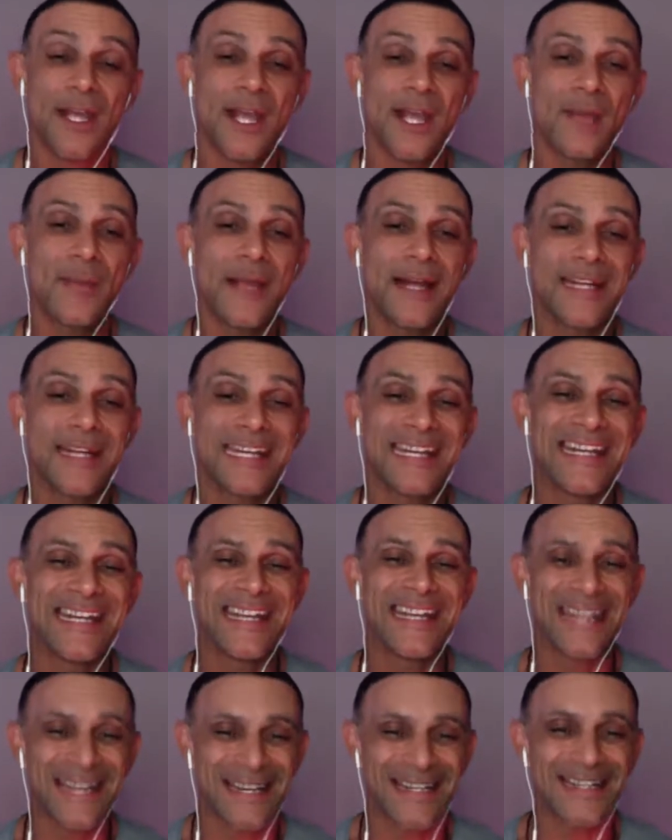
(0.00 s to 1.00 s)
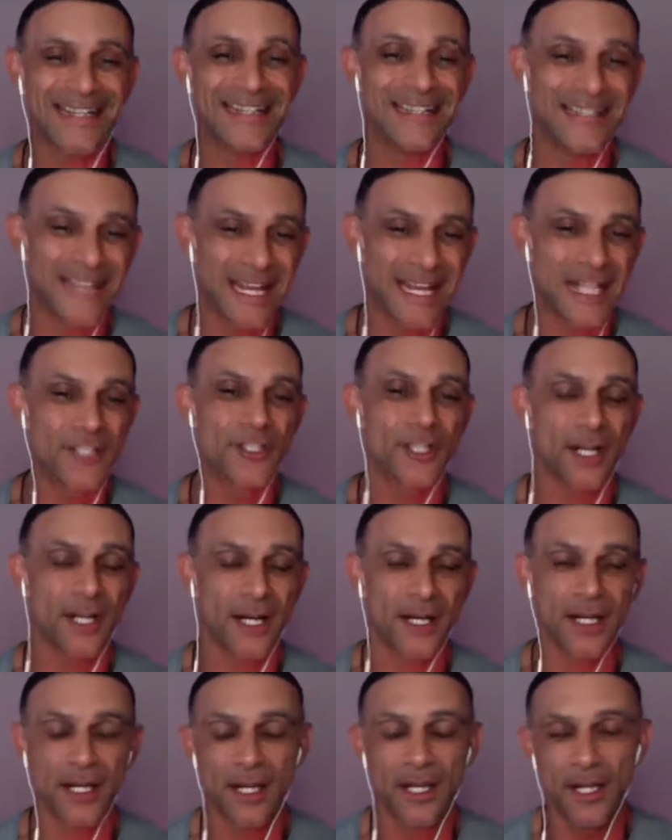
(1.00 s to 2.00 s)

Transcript: about getting out in nature